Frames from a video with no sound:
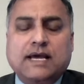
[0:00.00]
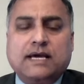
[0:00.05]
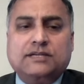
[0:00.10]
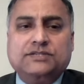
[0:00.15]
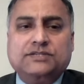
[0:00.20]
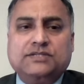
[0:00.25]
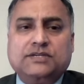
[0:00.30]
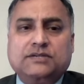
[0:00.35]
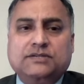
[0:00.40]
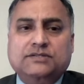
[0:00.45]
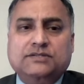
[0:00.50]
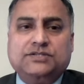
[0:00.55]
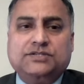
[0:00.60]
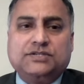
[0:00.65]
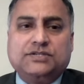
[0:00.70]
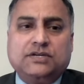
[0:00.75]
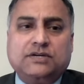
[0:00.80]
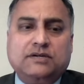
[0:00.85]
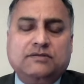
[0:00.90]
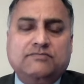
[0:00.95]
And that is a
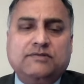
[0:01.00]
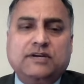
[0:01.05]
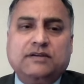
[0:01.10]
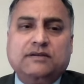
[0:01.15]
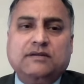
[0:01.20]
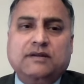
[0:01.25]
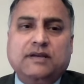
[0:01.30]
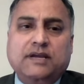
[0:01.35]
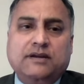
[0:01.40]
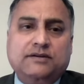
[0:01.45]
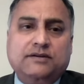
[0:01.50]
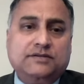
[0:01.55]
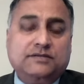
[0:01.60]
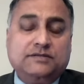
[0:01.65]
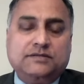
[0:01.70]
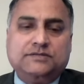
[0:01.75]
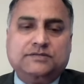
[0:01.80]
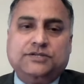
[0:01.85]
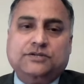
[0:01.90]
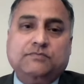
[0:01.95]
concern.
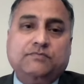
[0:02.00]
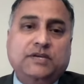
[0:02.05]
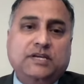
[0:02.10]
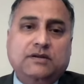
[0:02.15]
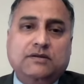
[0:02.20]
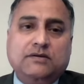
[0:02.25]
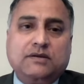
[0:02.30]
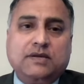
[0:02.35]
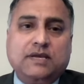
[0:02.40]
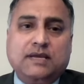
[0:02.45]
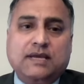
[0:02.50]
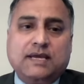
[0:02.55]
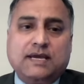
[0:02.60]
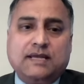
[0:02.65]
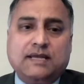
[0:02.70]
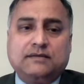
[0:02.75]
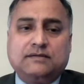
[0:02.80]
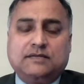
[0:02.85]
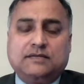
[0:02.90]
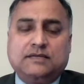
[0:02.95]
Regulators should be looking
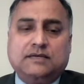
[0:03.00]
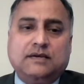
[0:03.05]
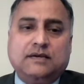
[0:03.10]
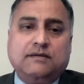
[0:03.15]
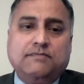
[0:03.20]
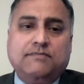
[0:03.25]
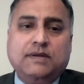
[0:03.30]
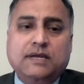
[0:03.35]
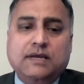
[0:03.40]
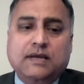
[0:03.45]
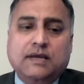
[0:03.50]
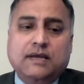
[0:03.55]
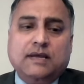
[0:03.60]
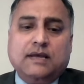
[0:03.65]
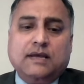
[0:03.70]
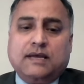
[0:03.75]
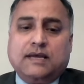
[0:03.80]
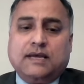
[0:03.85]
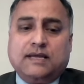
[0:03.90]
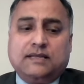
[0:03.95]
at
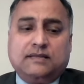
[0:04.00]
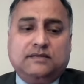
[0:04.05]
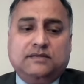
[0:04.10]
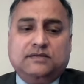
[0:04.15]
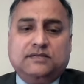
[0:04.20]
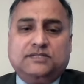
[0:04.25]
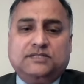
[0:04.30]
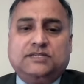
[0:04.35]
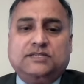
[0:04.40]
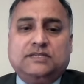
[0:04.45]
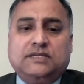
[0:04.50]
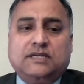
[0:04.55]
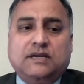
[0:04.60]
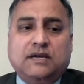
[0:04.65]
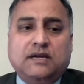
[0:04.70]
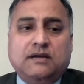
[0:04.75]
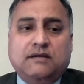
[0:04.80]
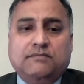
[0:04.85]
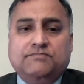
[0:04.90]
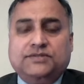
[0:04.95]
this
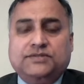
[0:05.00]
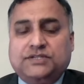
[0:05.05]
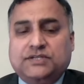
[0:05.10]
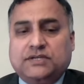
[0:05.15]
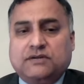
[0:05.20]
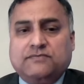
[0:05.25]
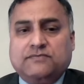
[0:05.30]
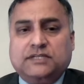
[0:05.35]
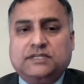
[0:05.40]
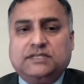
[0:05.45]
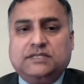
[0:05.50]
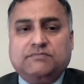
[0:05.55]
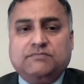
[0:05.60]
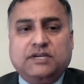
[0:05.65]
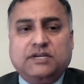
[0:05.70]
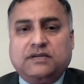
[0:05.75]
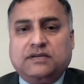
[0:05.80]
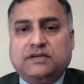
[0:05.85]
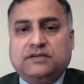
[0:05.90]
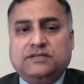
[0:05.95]
service
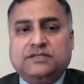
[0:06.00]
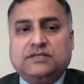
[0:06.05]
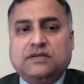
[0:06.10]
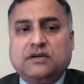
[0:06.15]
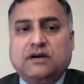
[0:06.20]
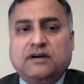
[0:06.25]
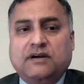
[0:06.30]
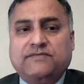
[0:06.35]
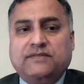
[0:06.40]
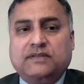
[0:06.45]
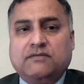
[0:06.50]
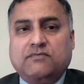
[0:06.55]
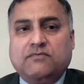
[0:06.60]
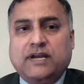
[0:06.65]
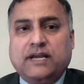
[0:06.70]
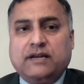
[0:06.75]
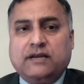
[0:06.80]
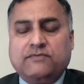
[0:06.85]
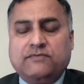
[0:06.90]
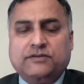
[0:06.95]
because of the
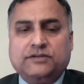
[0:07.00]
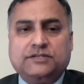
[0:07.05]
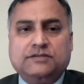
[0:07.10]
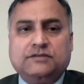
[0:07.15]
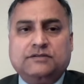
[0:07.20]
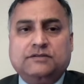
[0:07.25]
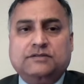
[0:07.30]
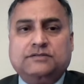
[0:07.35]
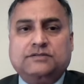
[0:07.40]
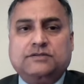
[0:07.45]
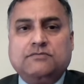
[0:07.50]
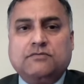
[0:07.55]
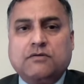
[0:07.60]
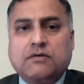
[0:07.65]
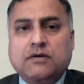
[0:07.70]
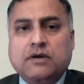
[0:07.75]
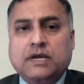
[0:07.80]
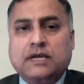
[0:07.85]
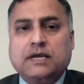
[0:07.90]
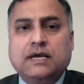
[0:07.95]
rate at which it is
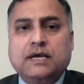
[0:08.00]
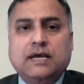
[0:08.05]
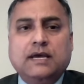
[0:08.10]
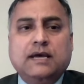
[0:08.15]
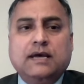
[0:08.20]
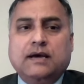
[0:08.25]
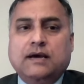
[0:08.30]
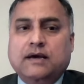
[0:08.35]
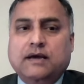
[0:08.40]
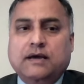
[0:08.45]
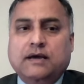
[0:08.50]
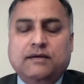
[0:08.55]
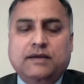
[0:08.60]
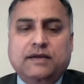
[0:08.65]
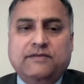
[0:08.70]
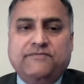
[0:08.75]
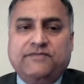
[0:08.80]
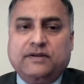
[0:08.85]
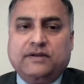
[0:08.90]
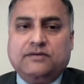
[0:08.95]
growing.
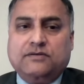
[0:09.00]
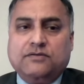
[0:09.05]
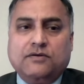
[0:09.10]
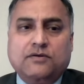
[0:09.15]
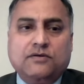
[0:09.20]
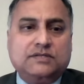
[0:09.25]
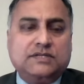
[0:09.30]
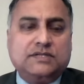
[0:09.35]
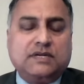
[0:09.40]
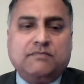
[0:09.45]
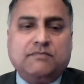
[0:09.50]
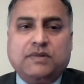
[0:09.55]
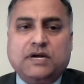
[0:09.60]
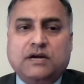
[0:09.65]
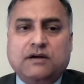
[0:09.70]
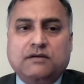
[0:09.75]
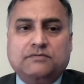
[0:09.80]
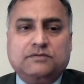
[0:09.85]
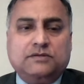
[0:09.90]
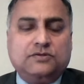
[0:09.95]
If it grows at
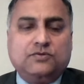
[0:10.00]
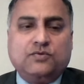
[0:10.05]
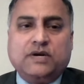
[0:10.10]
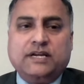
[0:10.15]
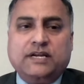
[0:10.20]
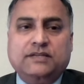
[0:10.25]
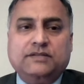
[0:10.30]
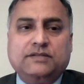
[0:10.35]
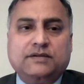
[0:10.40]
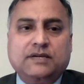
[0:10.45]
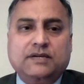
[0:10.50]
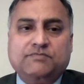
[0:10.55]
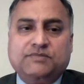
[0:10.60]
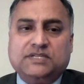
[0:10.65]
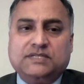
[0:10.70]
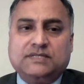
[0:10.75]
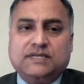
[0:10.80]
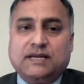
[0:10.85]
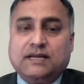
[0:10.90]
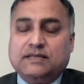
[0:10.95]
about
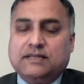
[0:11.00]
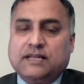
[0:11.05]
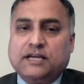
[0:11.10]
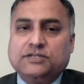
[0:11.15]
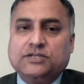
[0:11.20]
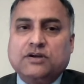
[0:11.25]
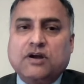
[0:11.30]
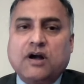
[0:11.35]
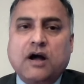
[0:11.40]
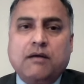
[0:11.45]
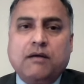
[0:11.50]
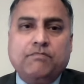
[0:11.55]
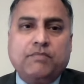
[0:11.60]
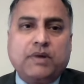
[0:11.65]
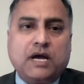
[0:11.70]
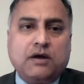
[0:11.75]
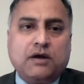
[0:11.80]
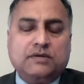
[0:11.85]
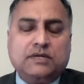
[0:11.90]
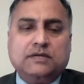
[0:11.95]
20-30%, and that's
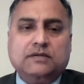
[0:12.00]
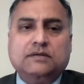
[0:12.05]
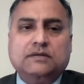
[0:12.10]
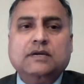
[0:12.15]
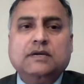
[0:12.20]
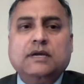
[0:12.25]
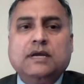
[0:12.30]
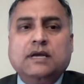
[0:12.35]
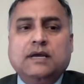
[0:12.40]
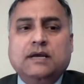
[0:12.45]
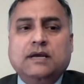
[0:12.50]
compounded.